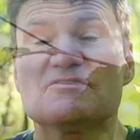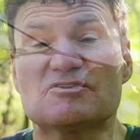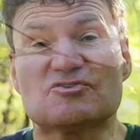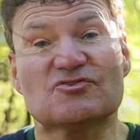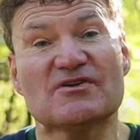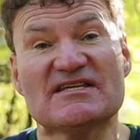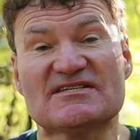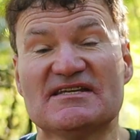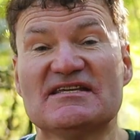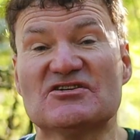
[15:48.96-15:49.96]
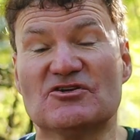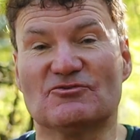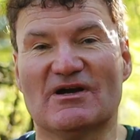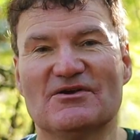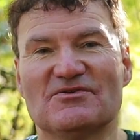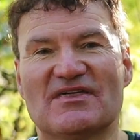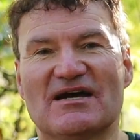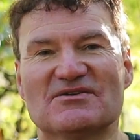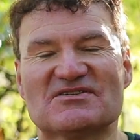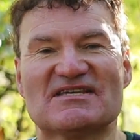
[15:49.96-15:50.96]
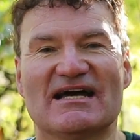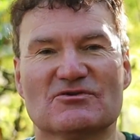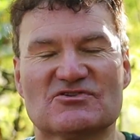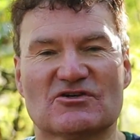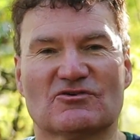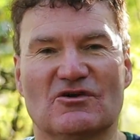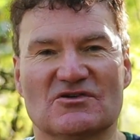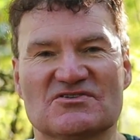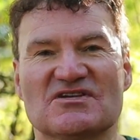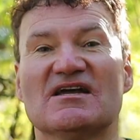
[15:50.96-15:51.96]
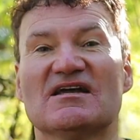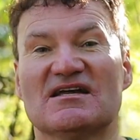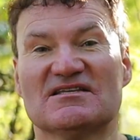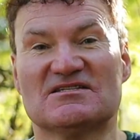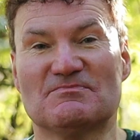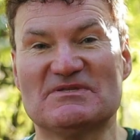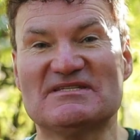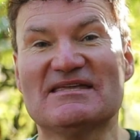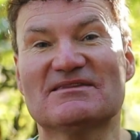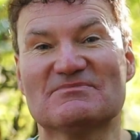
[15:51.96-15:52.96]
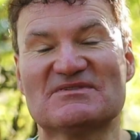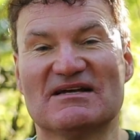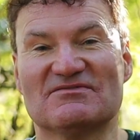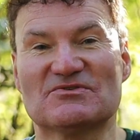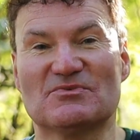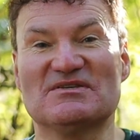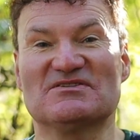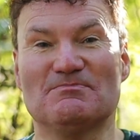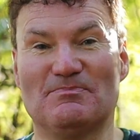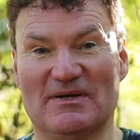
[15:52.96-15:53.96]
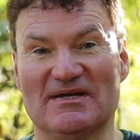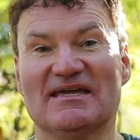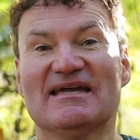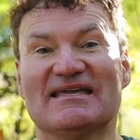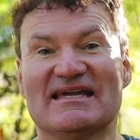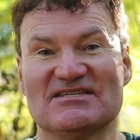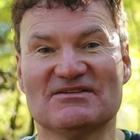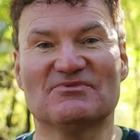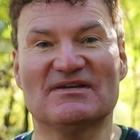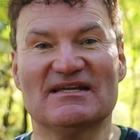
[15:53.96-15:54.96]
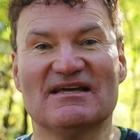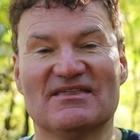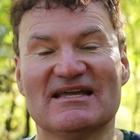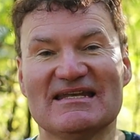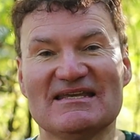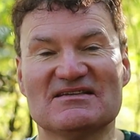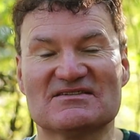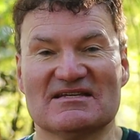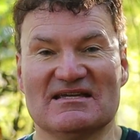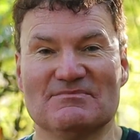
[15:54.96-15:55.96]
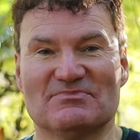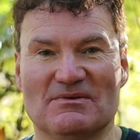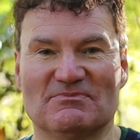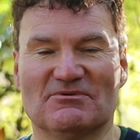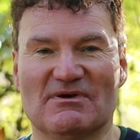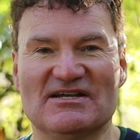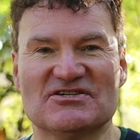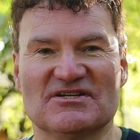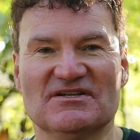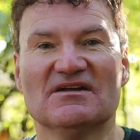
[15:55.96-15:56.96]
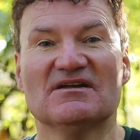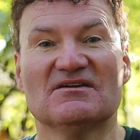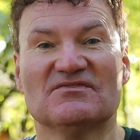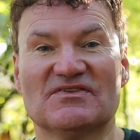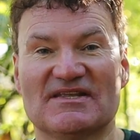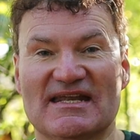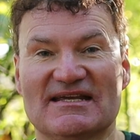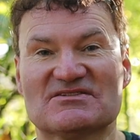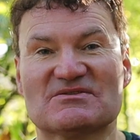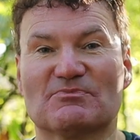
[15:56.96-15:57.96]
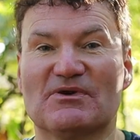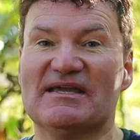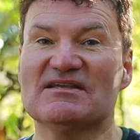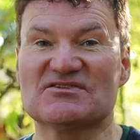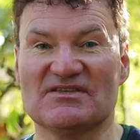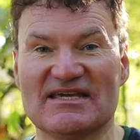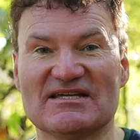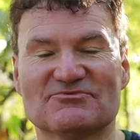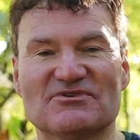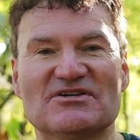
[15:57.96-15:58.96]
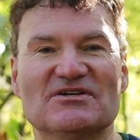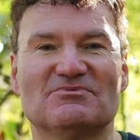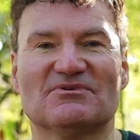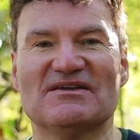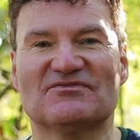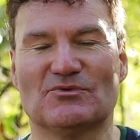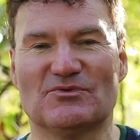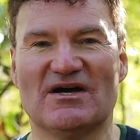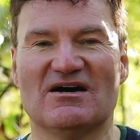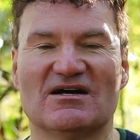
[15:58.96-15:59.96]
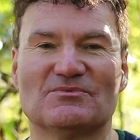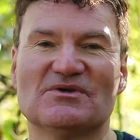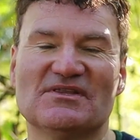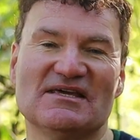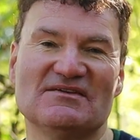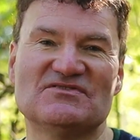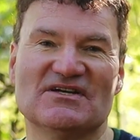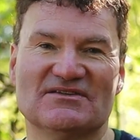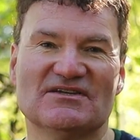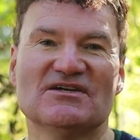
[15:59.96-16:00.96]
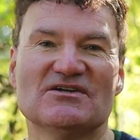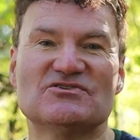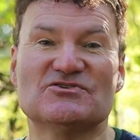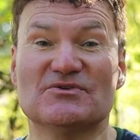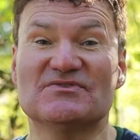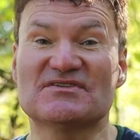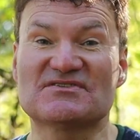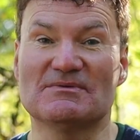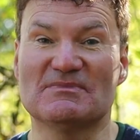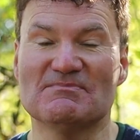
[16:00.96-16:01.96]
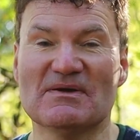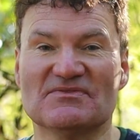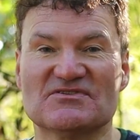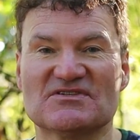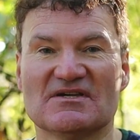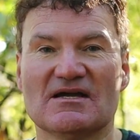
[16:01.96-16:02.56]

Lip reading: that trees need to grow those cells across to protect themselves in winter by getting rid of their leaves in preparation for the next spring so they can recuperate for all the hard work that they've done during the summer months.